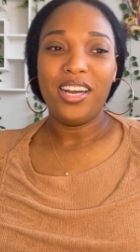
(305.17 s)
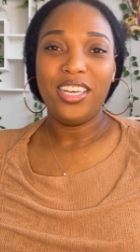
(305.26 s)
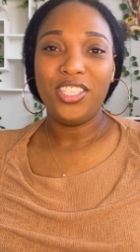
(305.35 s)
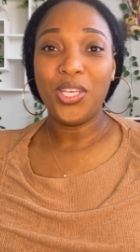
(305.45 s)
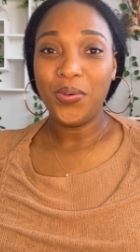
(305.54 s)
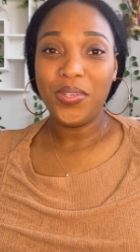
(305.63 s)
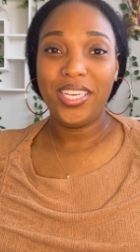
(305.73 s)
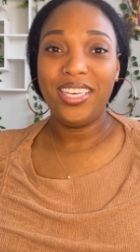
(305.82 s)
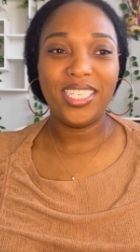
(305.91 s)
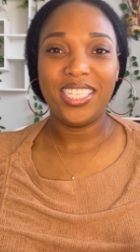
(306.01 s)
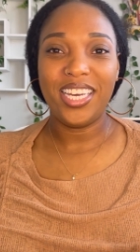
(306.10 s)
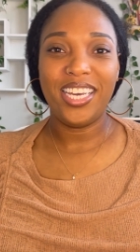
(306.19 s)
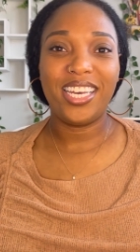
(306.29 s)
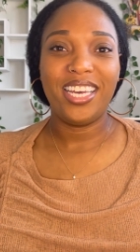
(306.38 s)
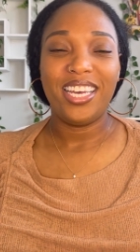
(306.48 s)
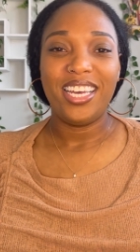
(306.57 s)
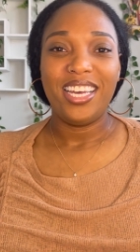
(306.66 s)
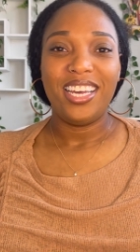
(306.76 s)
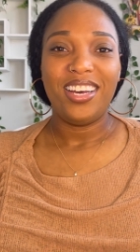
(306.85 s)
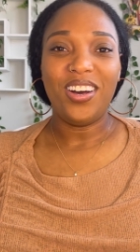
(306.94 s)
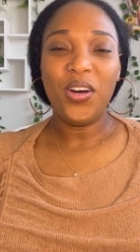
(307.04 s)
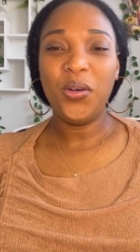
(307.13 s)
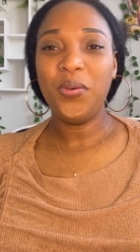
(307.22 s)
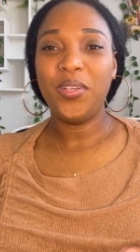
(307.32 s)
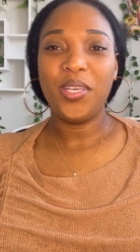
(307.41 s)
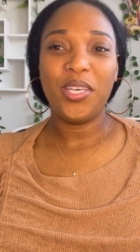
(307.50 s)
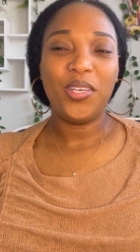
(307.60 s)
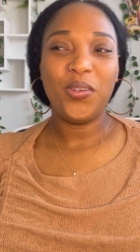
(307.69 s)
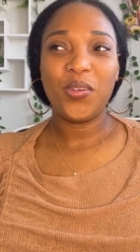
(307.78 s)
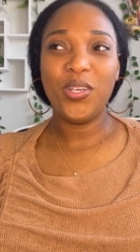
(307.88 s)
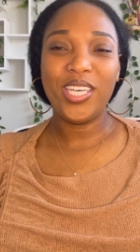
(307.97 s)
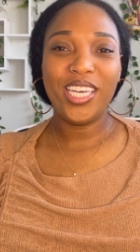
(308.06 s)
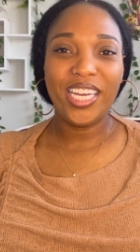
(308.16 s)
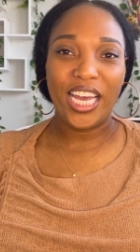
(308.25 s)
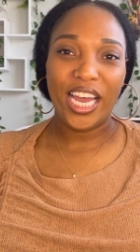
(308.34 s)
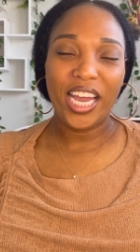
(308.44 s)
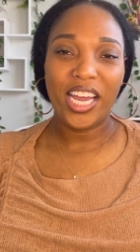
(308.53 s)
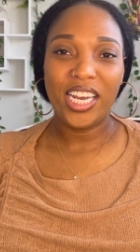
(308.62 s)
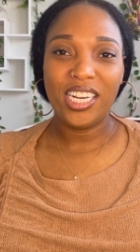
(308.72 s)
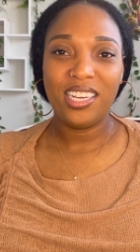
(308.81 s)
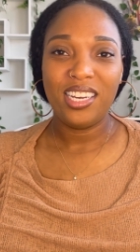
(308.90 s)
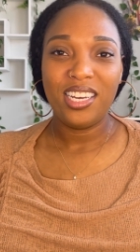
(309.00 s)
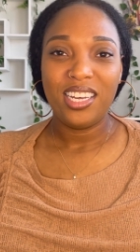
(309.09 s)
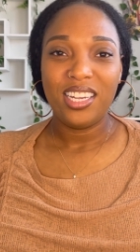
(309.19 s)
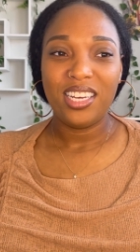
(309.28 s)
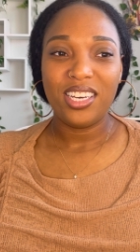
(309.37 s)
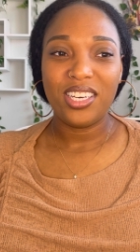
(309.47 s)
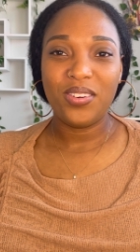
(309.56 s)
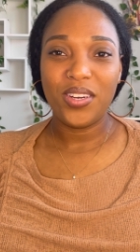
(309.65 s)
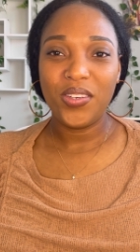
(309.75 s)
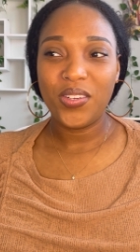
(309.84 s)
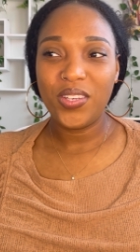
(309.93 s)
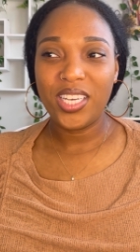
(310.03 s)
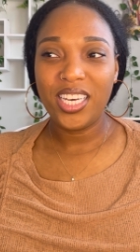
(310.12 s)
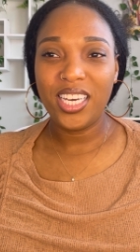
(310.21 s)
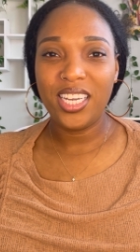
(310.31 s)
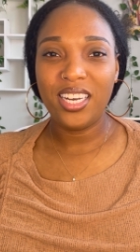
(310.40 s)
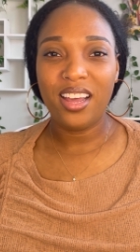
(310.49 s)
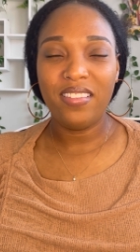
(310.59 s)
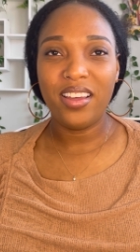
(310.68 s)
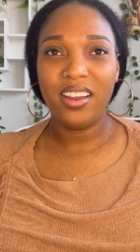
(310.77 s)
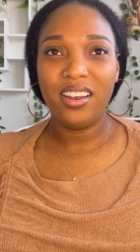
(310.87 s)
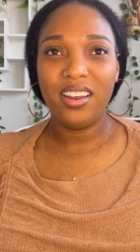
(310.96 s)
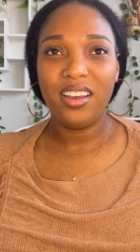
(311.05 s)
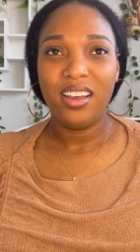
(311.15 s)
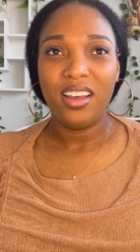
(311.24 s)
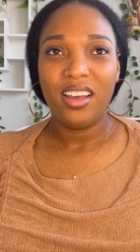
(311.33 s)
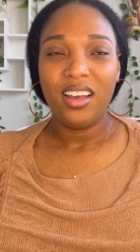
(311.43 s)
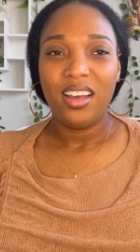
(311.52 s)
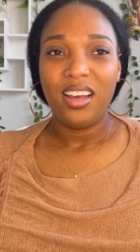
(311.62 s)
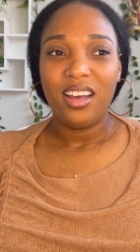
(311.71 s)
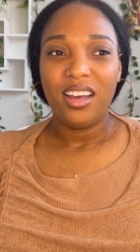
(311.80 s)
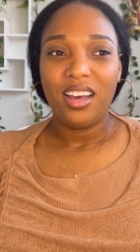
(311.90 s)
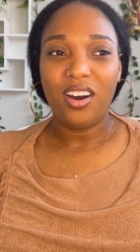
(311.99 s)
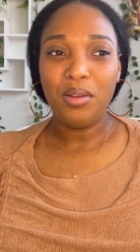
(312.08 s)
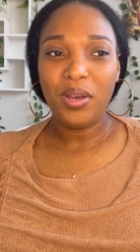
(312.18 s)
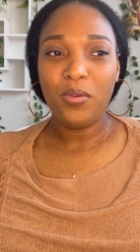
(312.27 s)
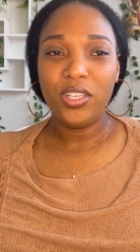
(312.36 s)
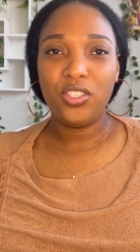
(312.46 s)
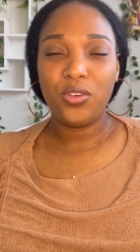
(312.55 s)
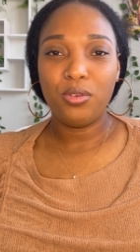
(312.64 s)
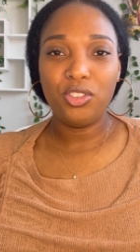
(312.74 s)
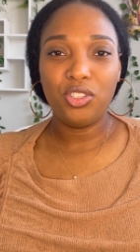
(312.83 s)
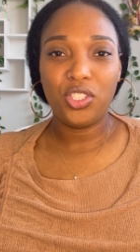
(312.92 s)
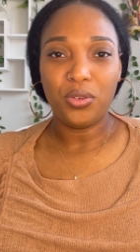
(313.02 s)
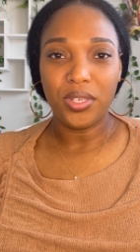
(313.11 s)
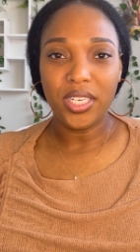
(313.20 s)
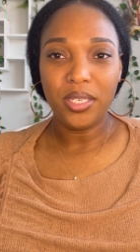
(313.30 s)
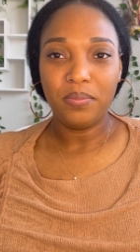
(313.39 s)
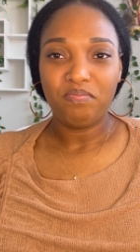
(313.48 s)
Tony is like, oh, like you're cooking again, like where are you cooking? And then on my way to the grocery store,